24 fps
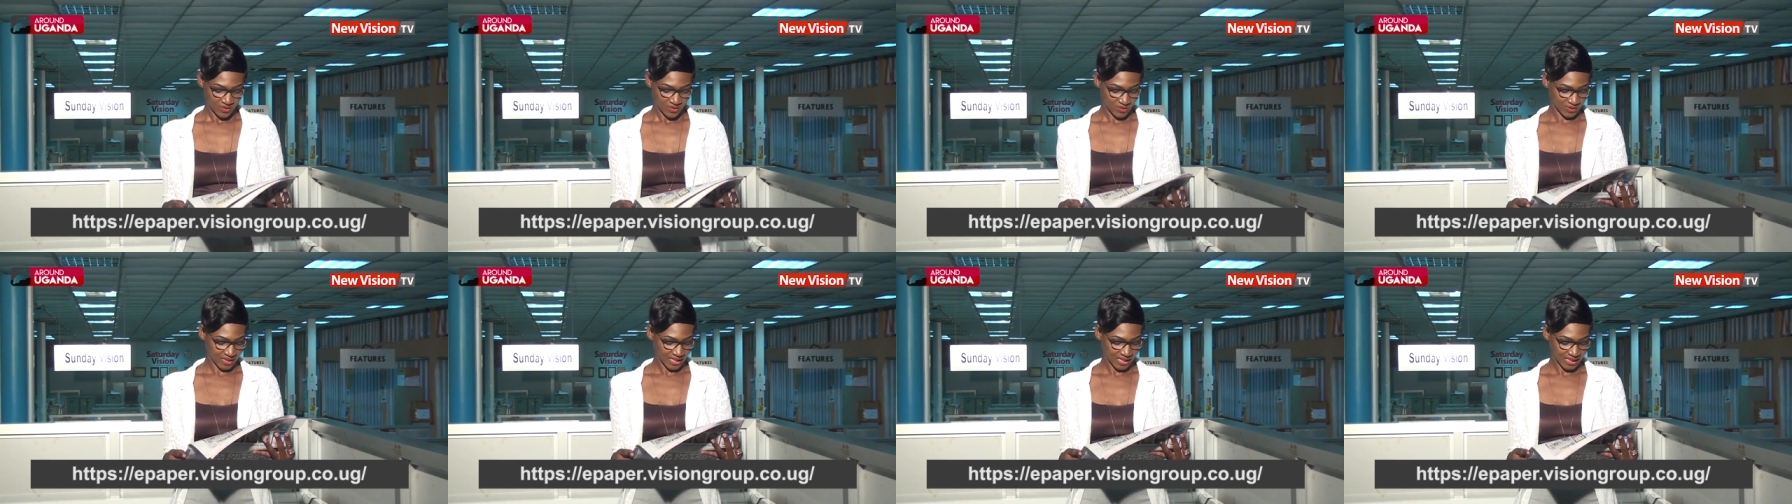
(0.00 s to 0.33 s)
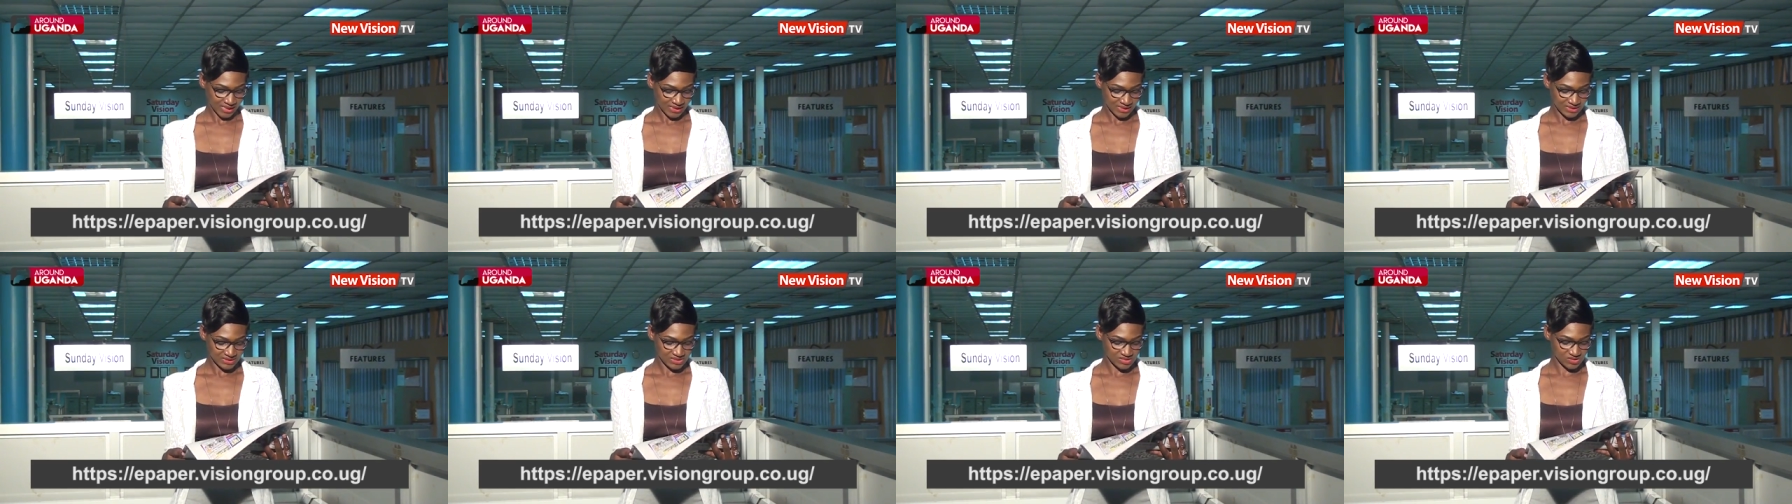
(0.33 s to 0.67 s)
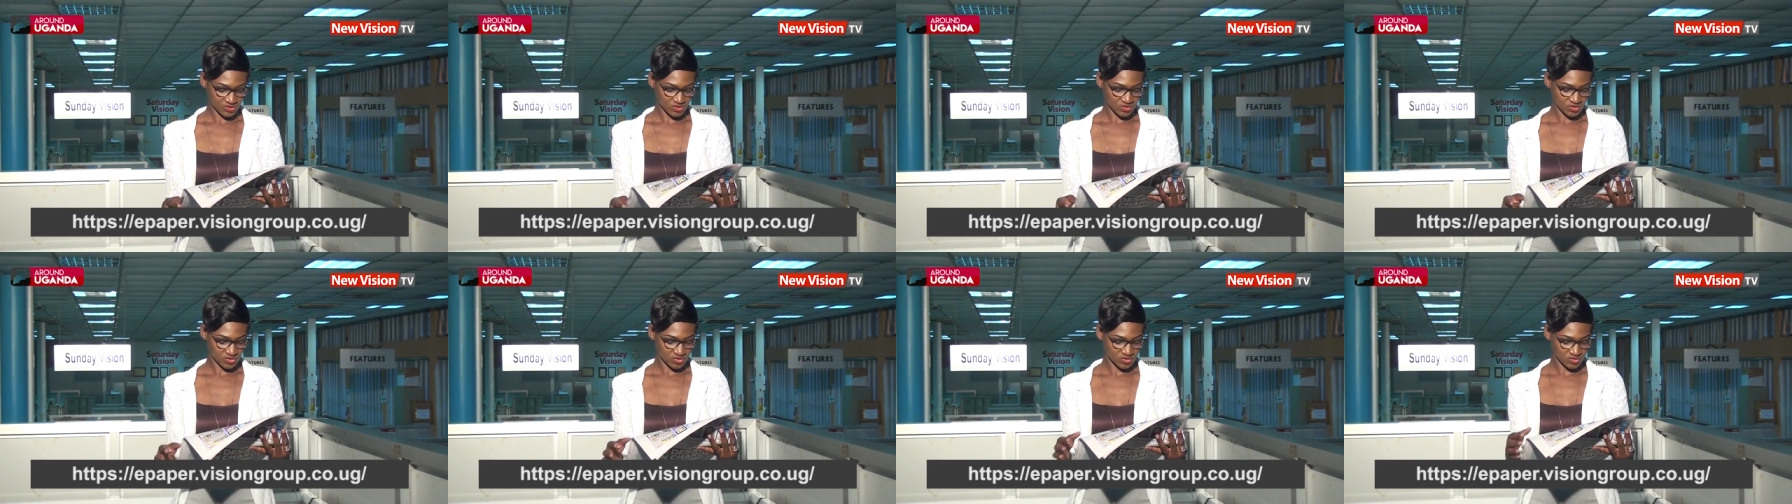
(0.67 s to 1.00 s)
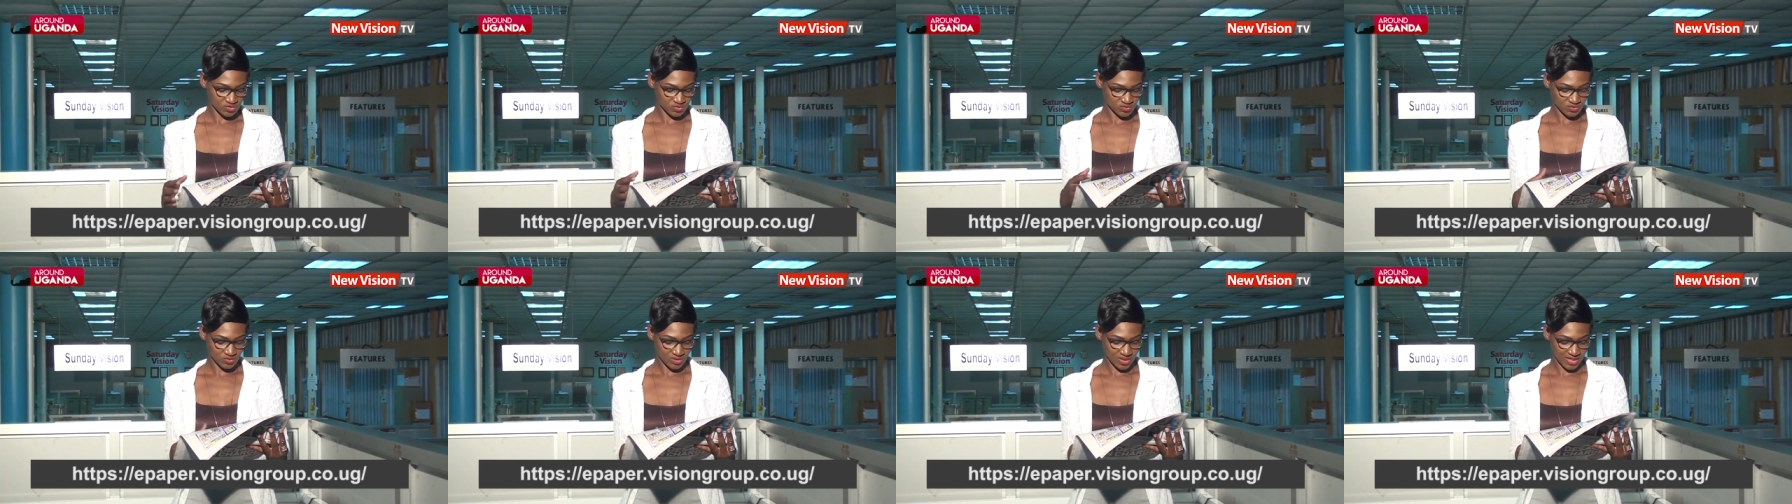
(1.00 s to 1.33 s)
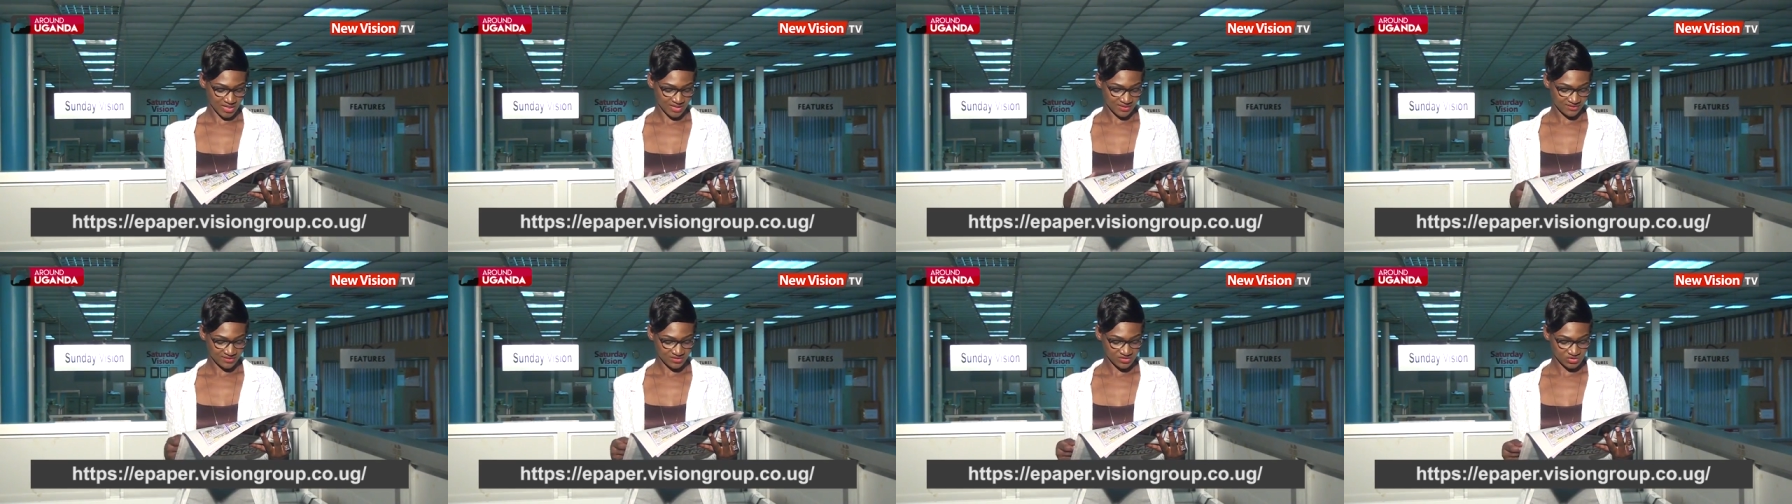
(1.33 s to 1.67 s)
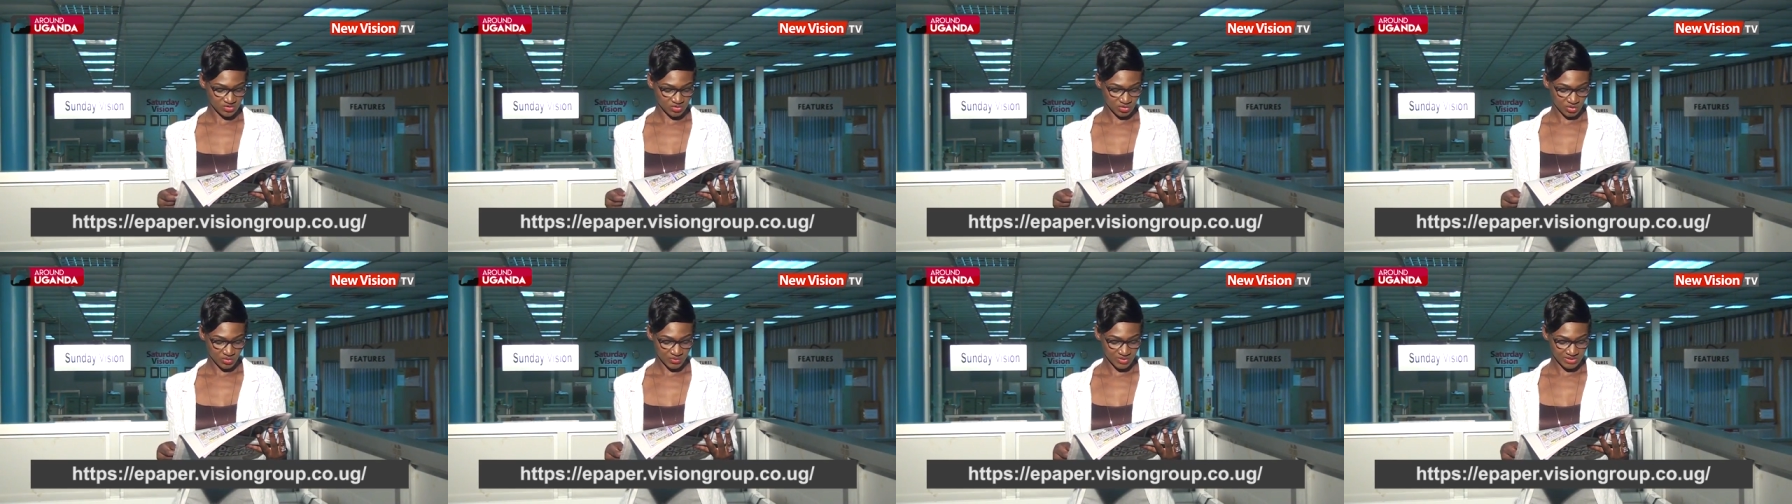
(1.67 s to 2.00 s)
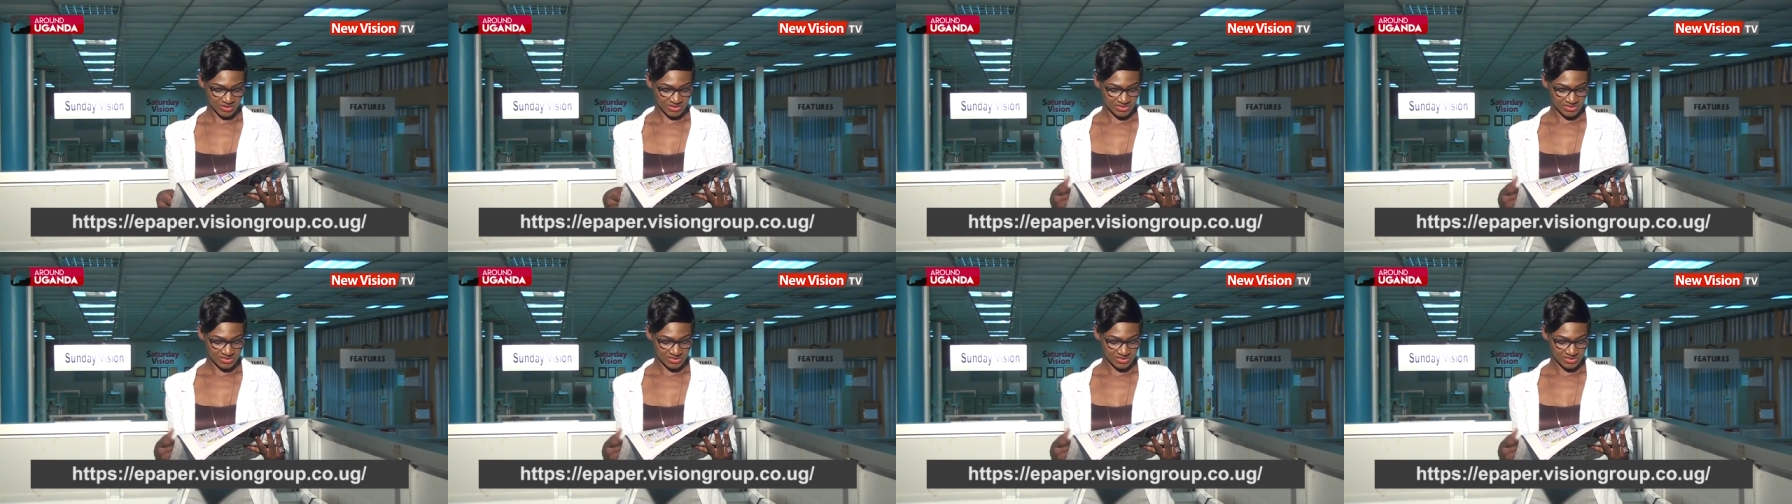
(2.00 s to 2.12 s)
Okay, let's go to another story.